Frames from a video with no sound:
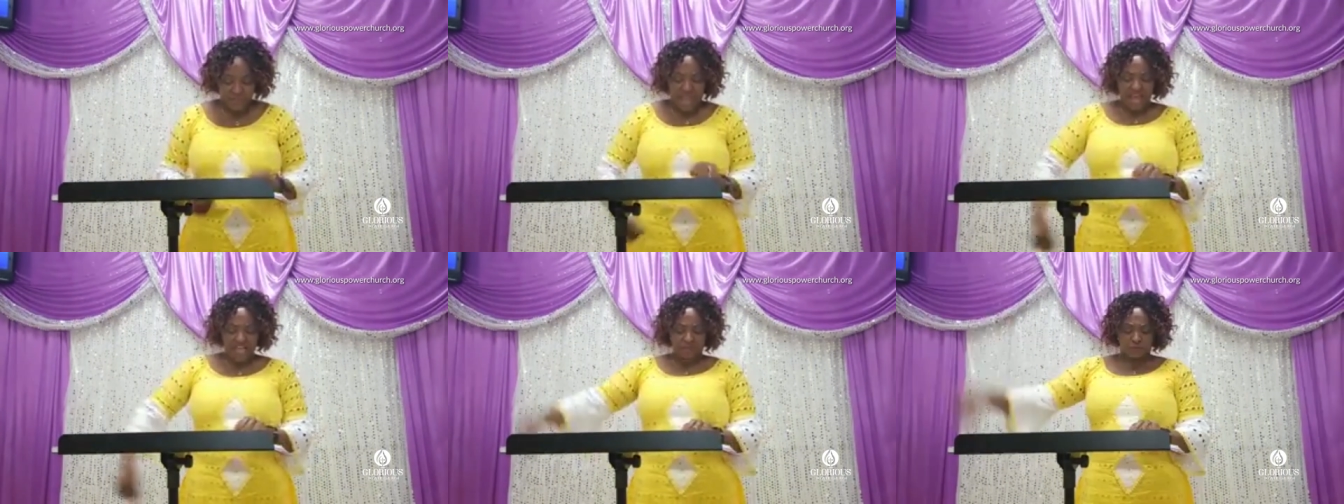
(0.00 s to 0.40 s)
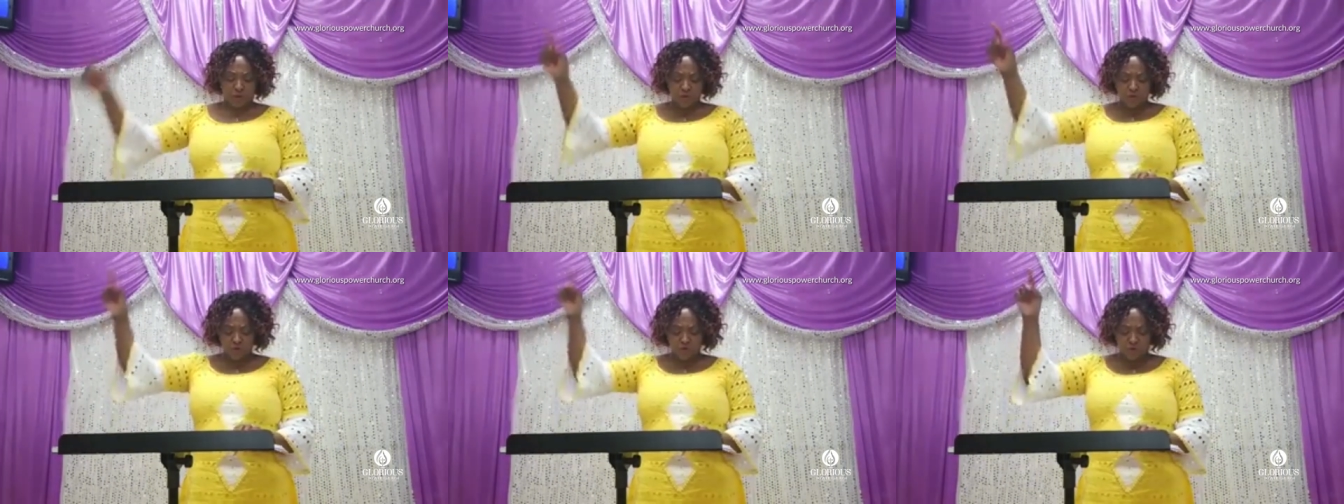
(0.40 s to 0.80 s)
As
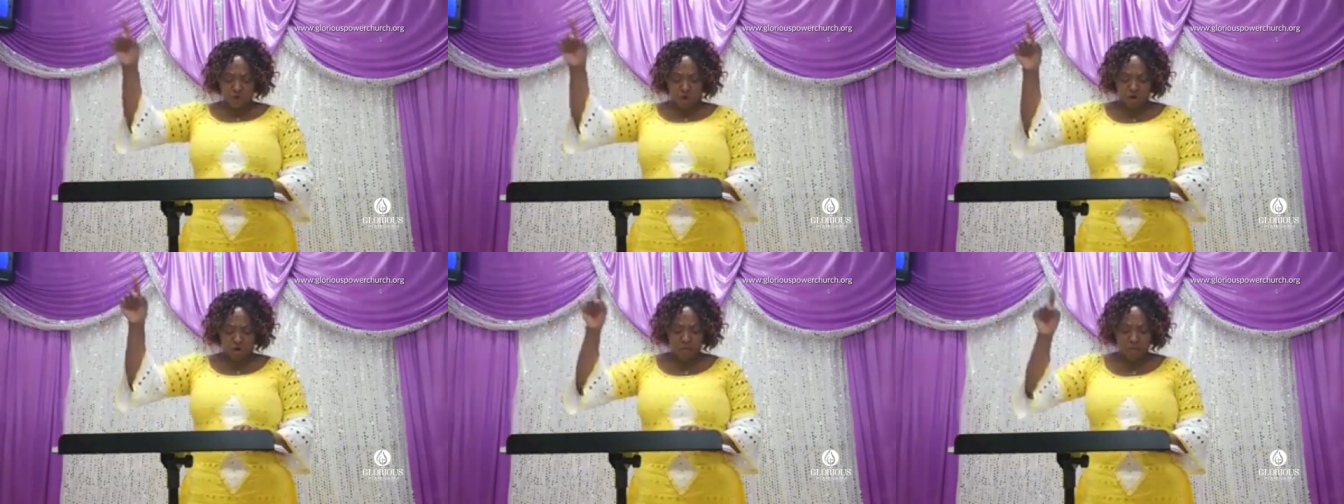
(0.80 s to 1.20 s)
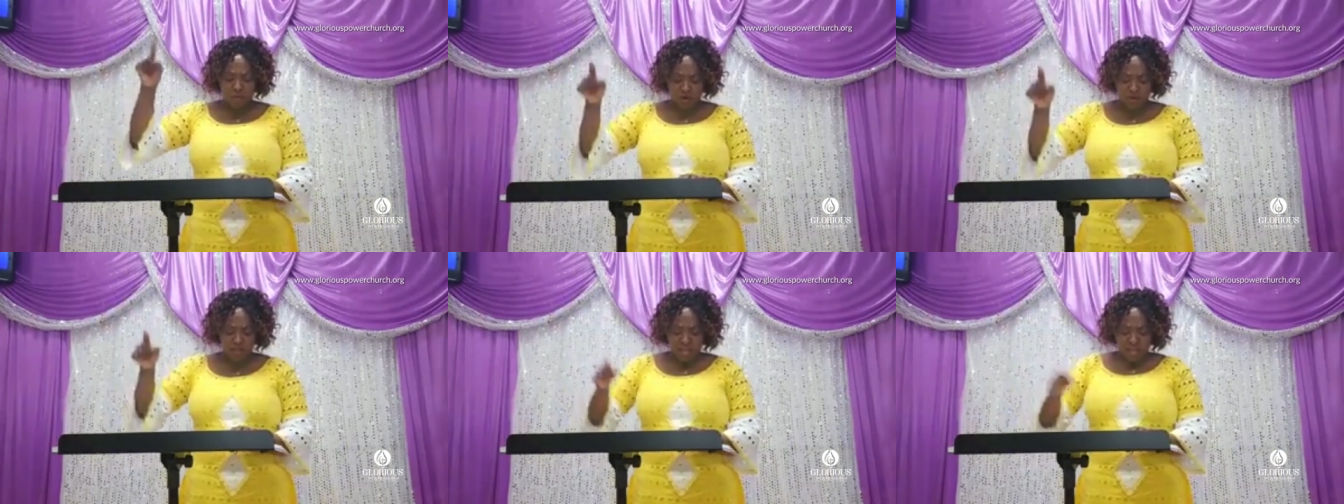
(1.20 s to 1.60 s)
for you,
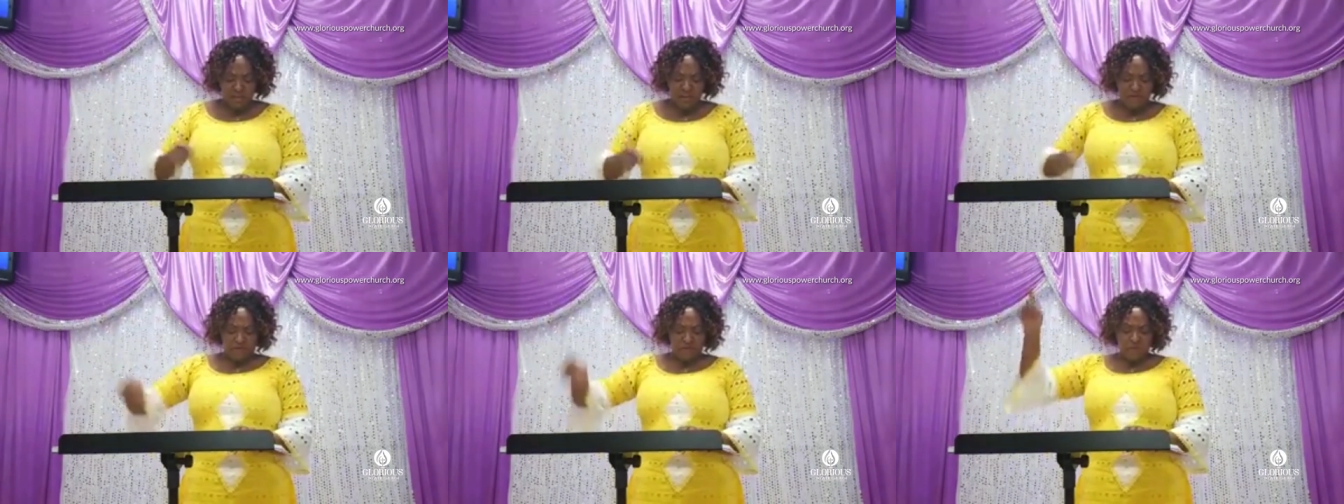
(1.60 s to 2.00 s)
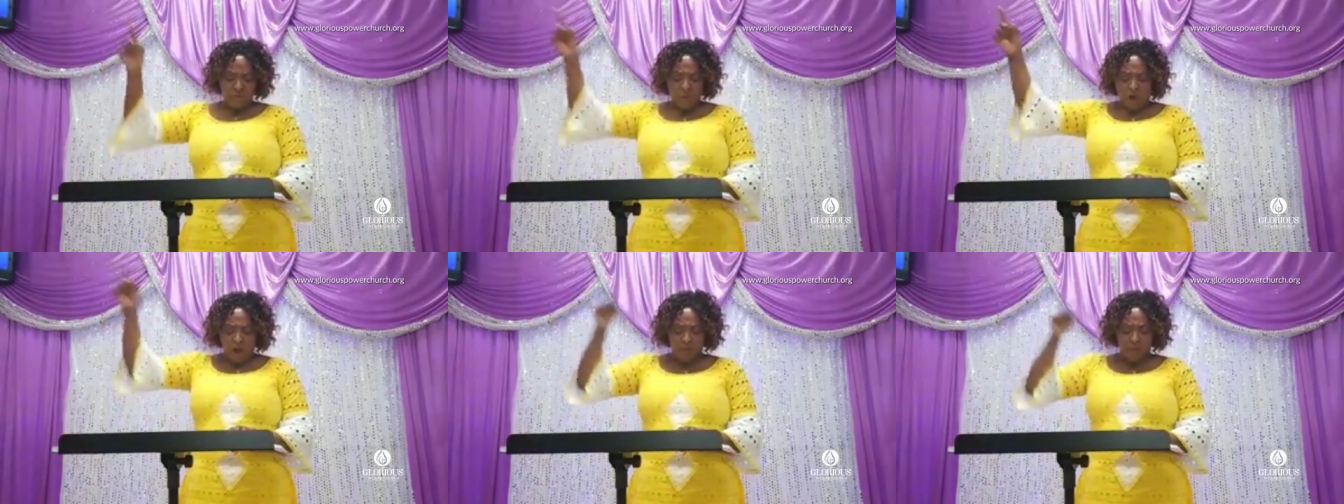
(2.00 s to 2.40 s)
Solomon, if you
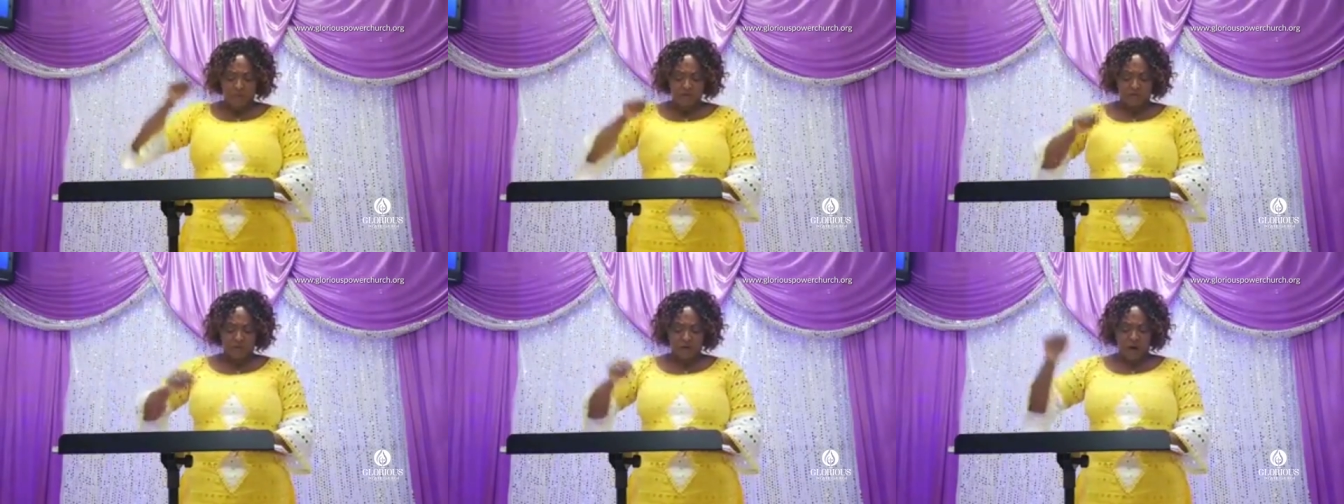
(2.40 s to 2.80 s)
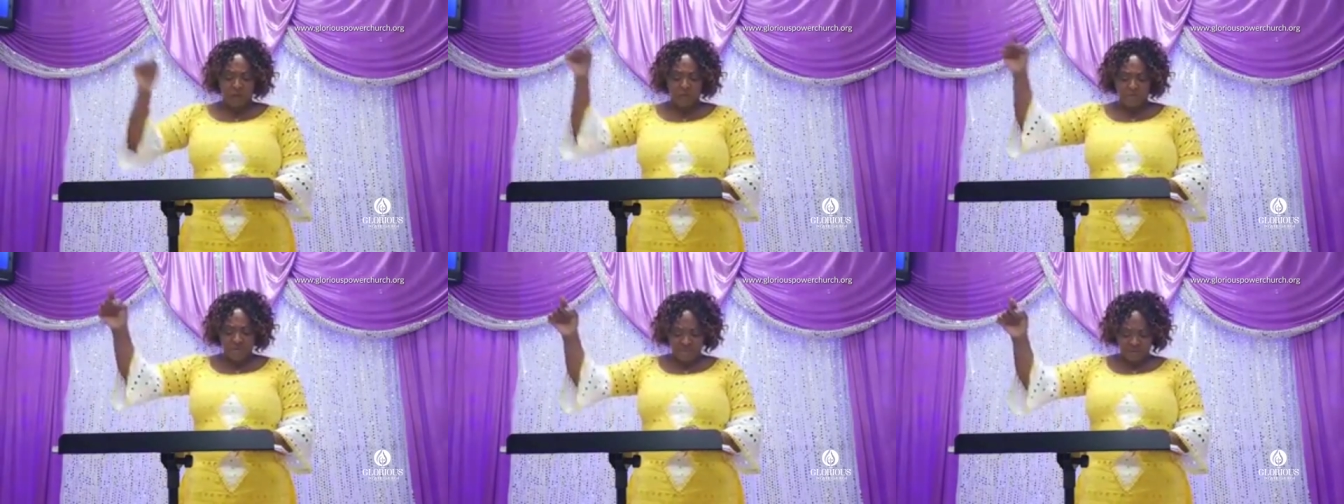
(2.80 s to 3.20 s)
walk
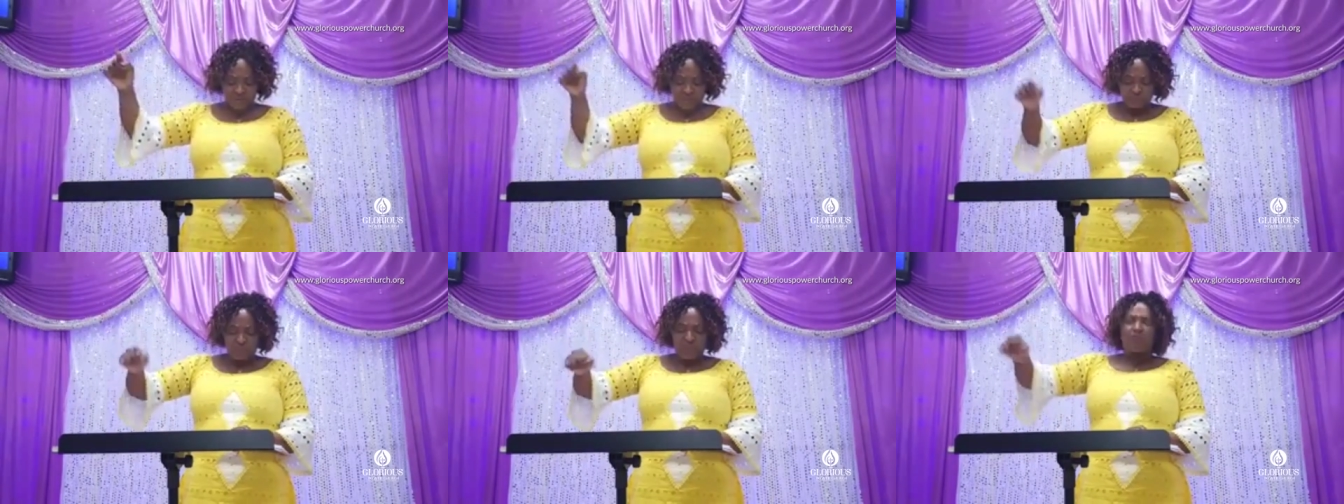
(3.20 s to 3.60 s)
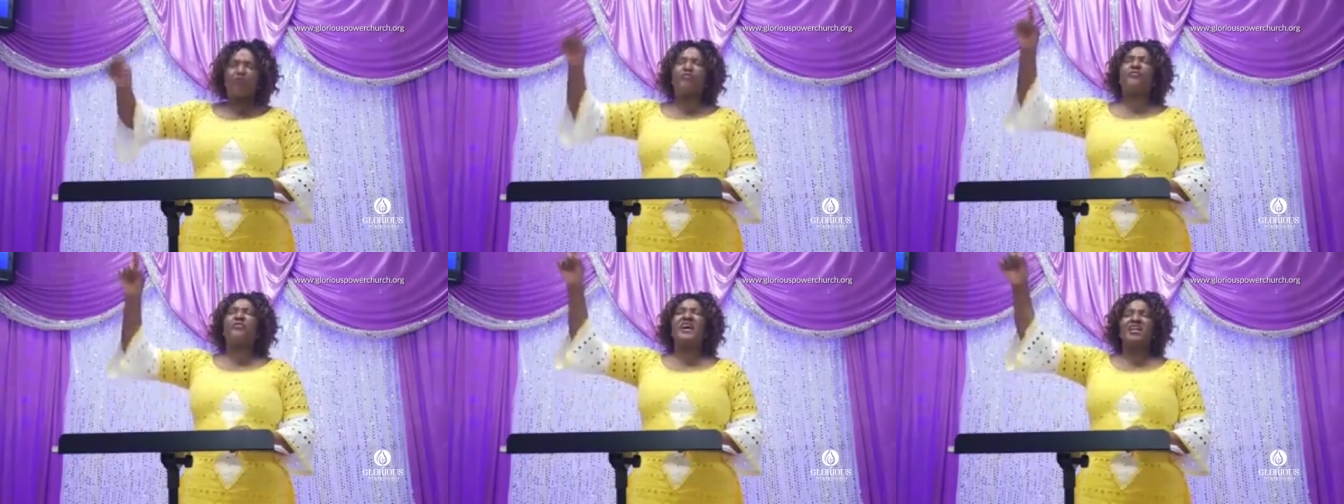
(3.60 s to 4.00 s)
before me,
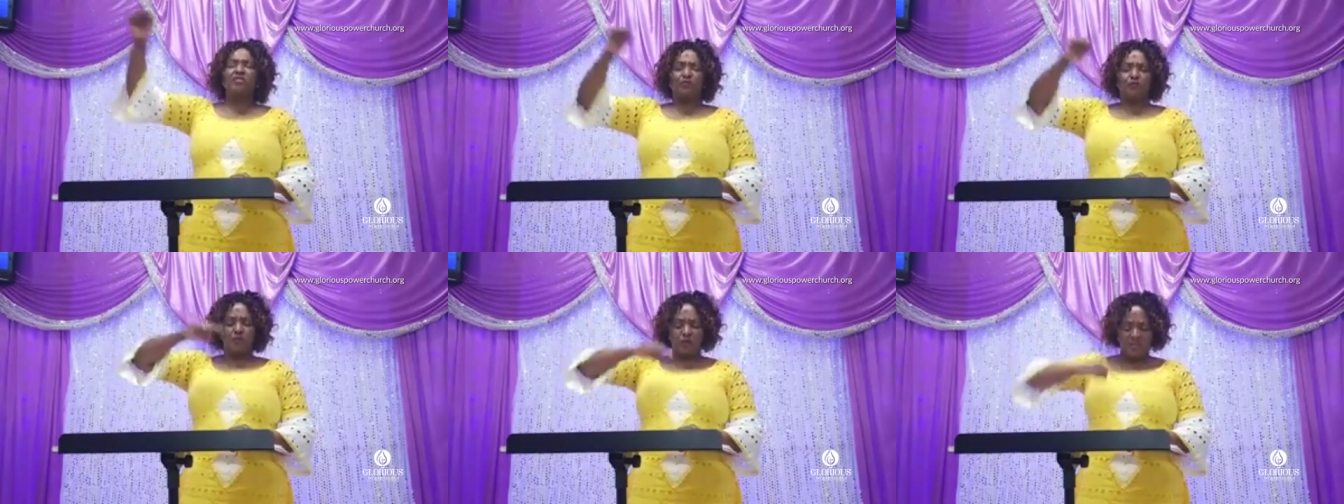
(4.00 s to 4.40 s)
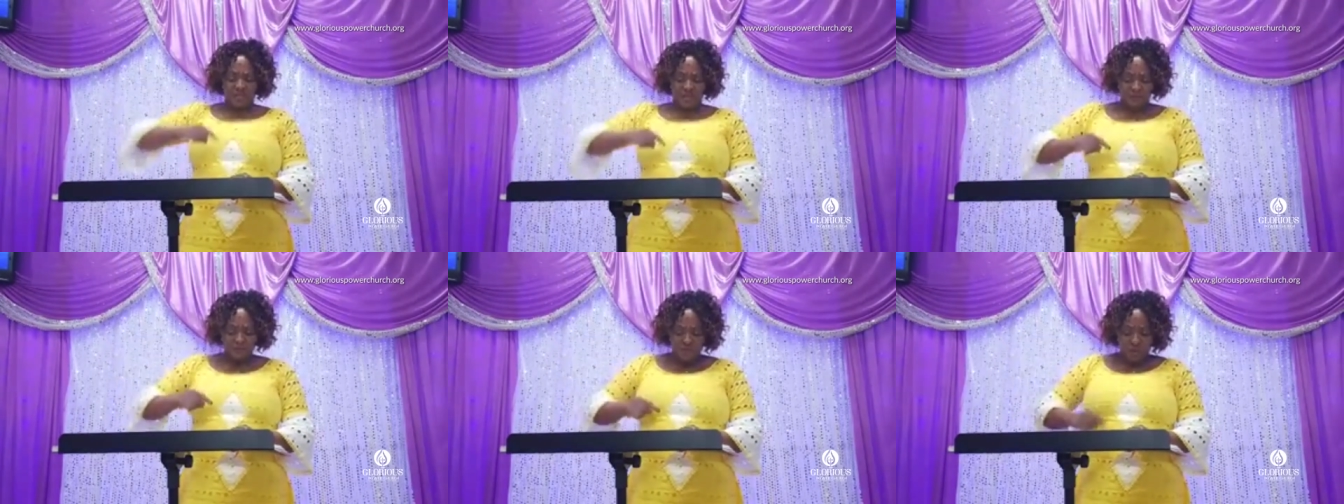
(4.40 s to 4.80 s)

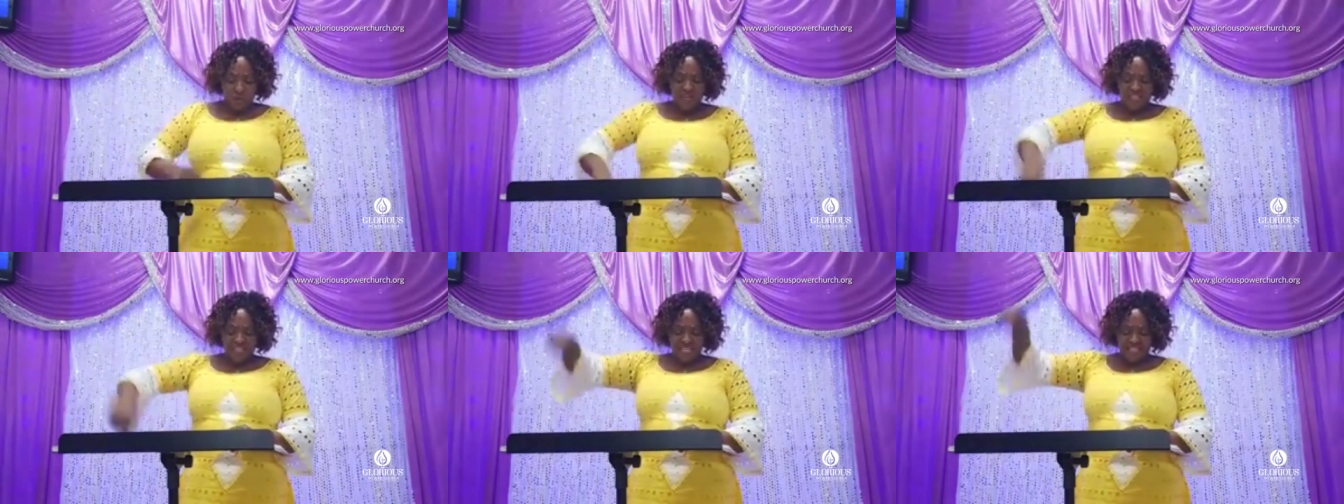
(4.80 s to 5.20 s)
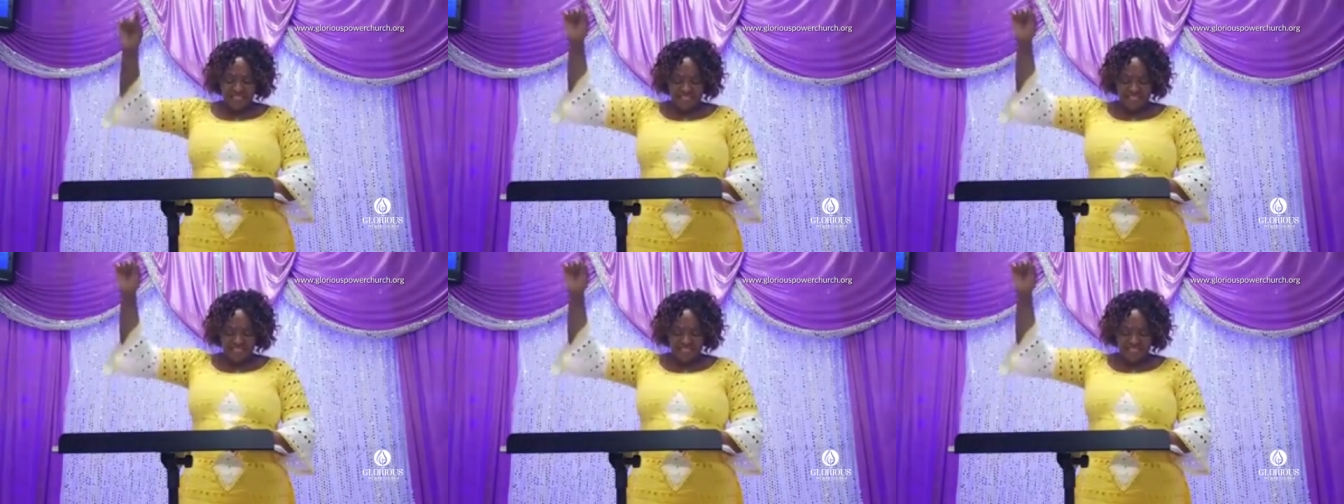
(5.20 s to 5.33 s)
faithfully with